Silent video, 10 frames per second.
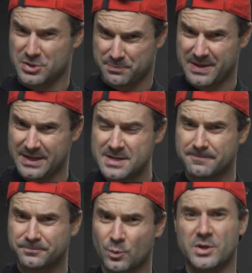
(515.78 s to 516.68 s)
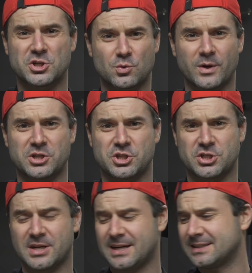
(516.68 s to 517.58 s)
speed, which you
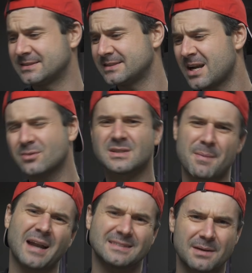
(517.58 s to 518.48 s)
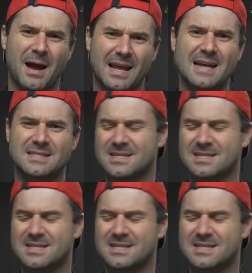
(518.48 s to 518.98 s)
know, come on guys.